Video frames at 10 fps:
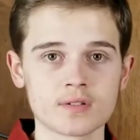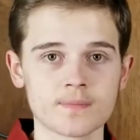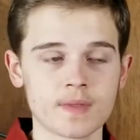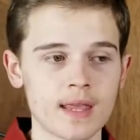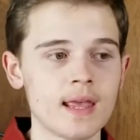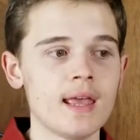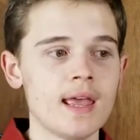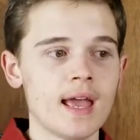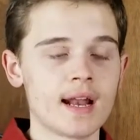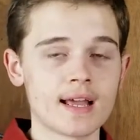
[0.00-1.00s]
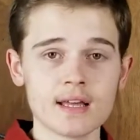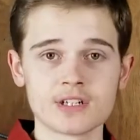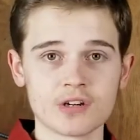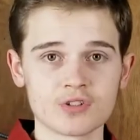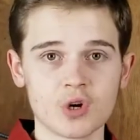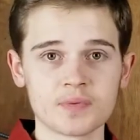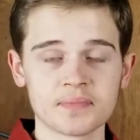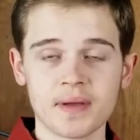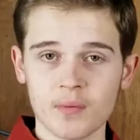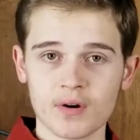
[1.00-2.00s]
And I got gyroscopes,
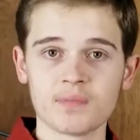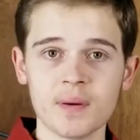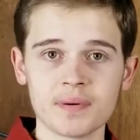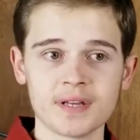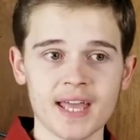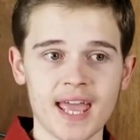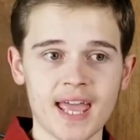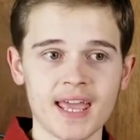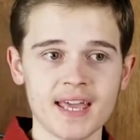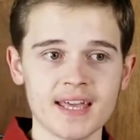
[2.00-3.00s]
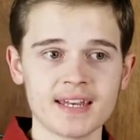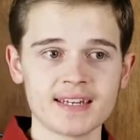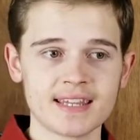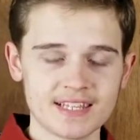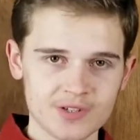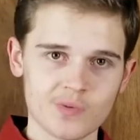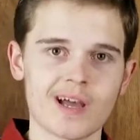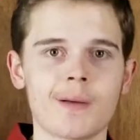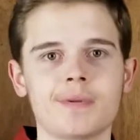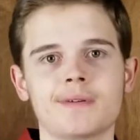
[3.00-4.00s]
I wired them up, and this is what happened.